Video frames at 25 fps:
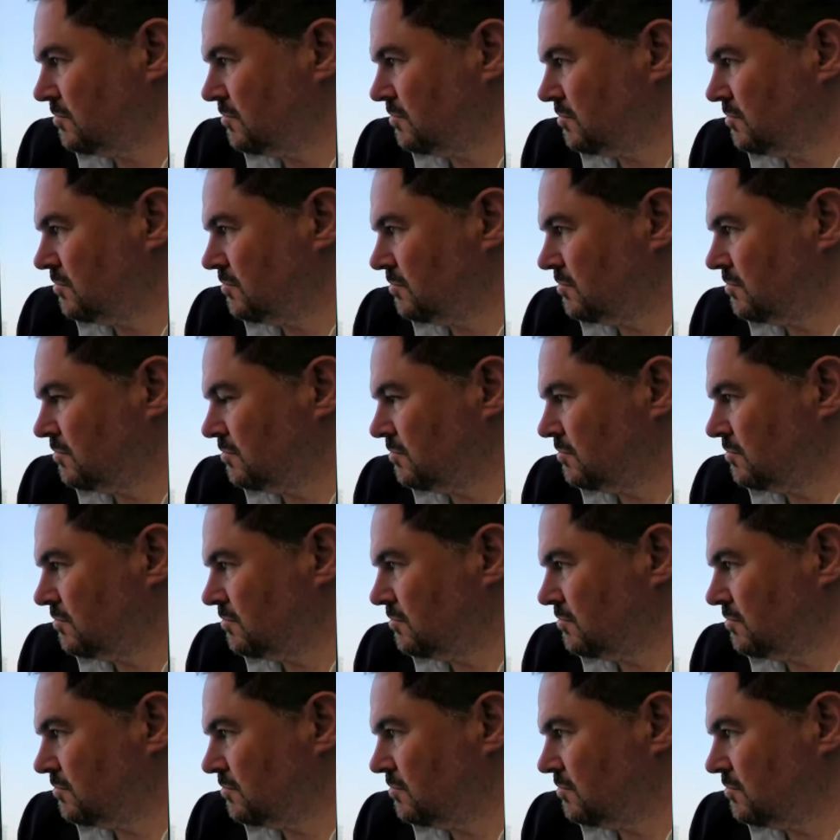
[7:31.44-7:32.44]

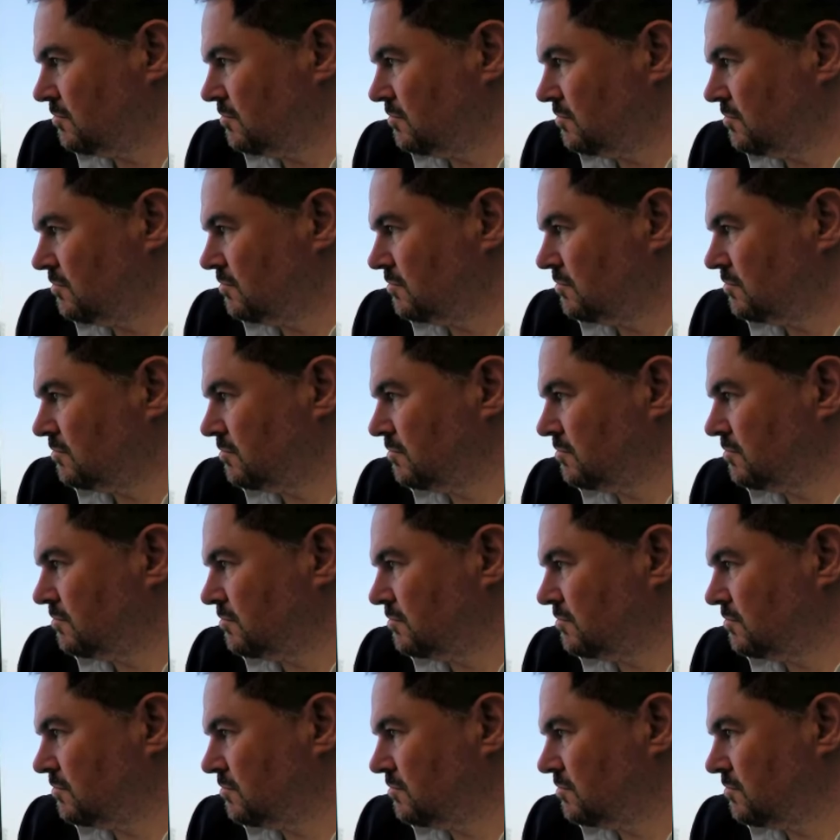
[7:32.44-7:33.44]

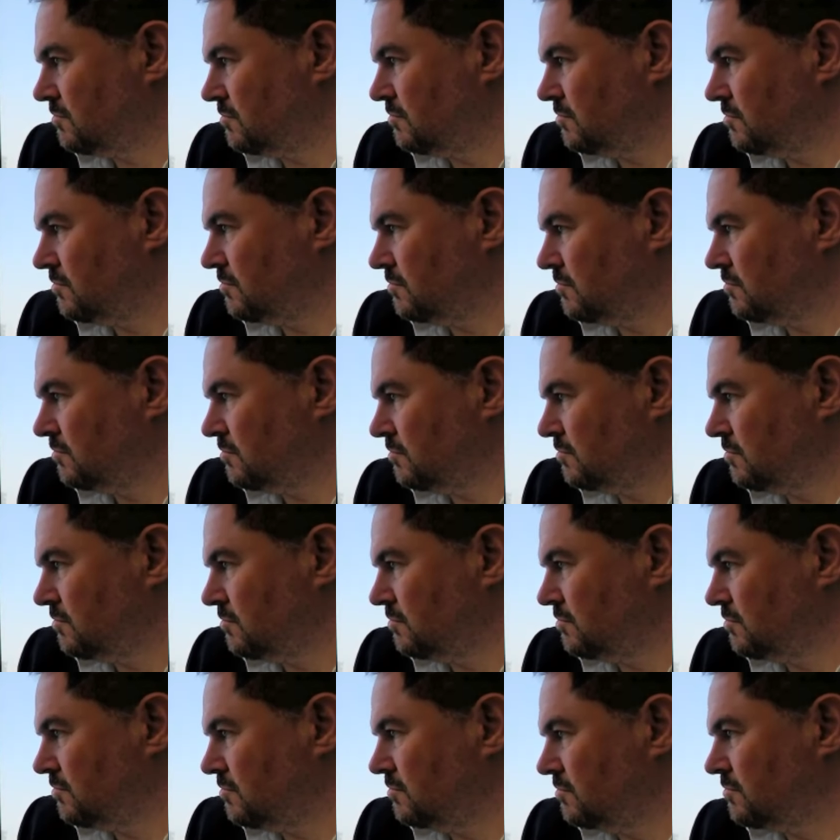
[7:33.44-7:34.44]

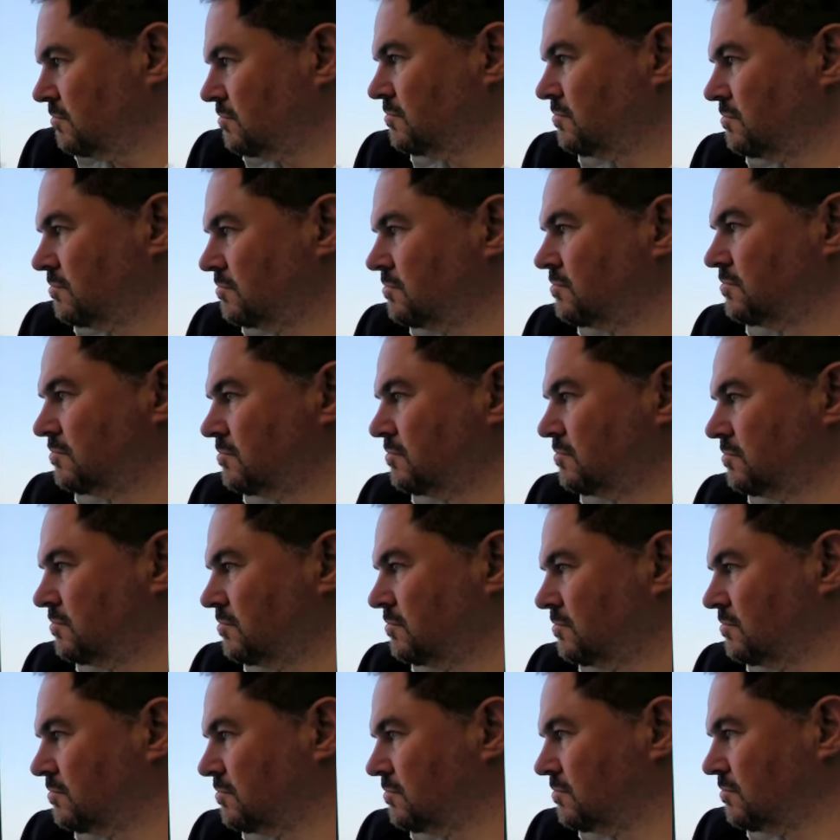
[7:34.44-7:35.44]

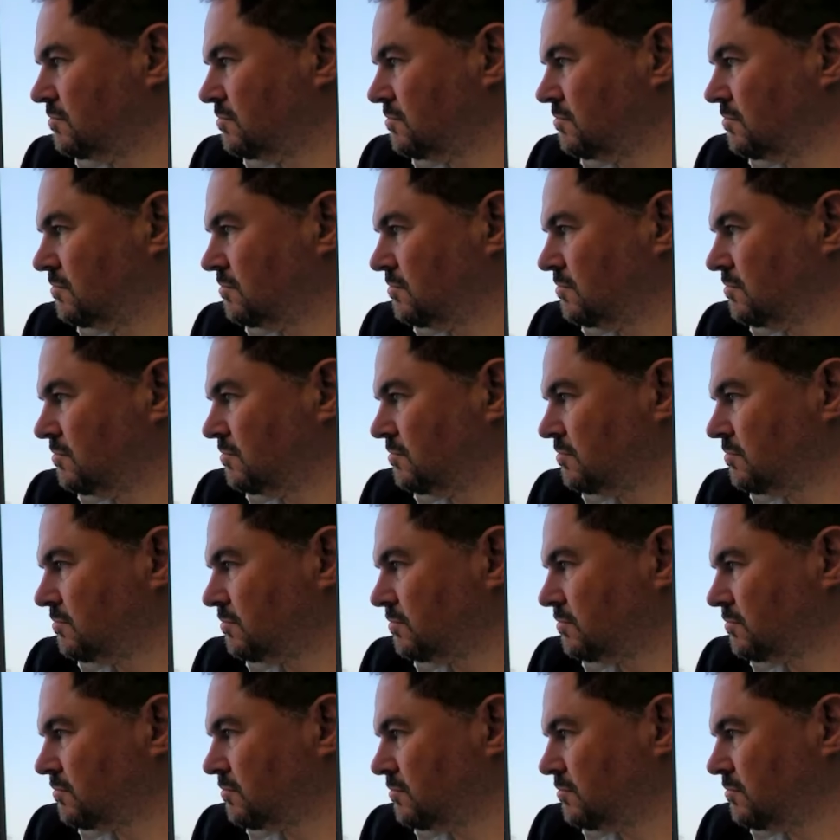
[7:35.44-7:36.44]

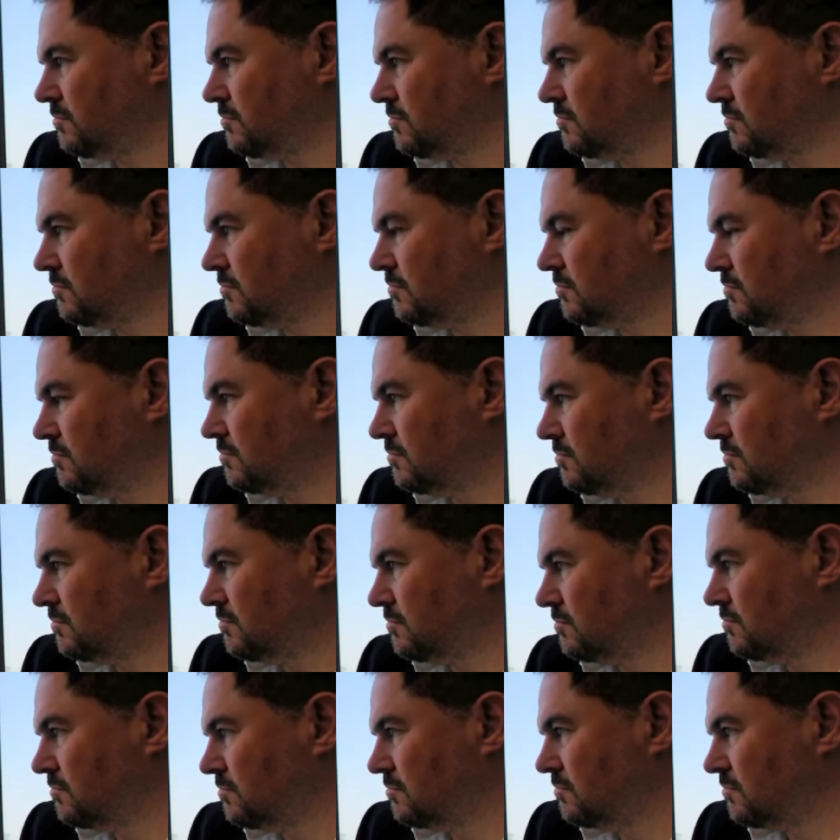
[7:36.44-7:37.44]

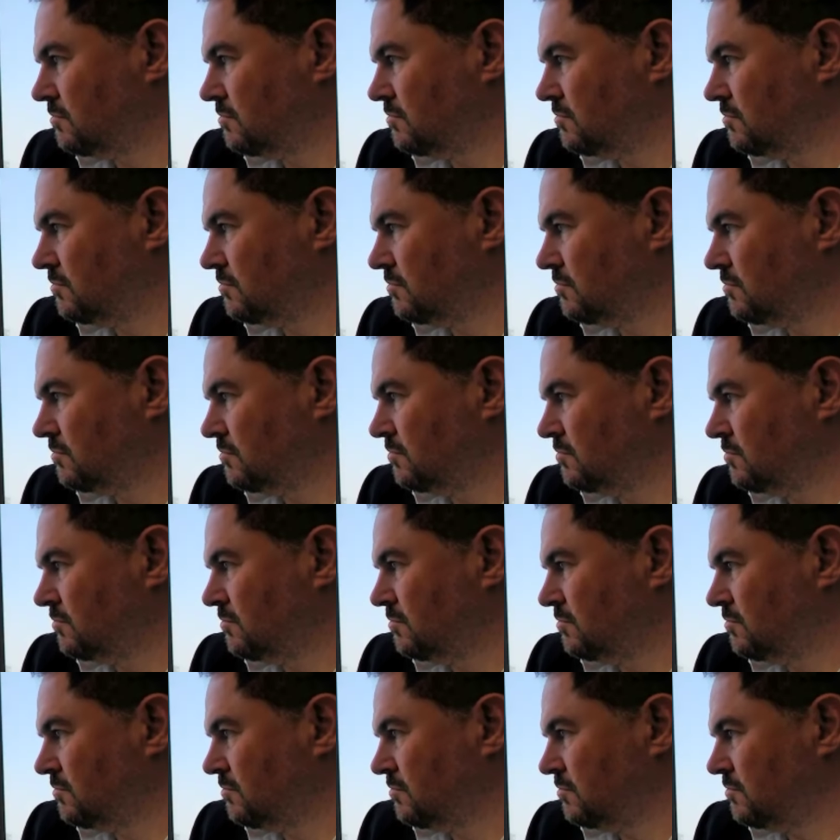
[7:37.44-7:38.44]

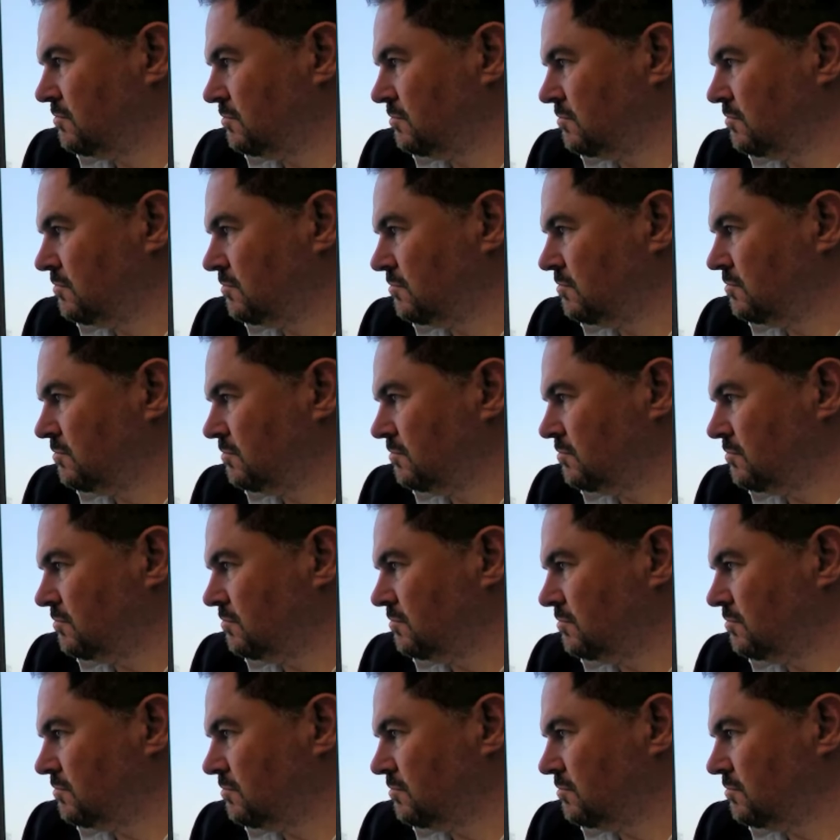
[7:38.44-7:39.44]
(not speaking)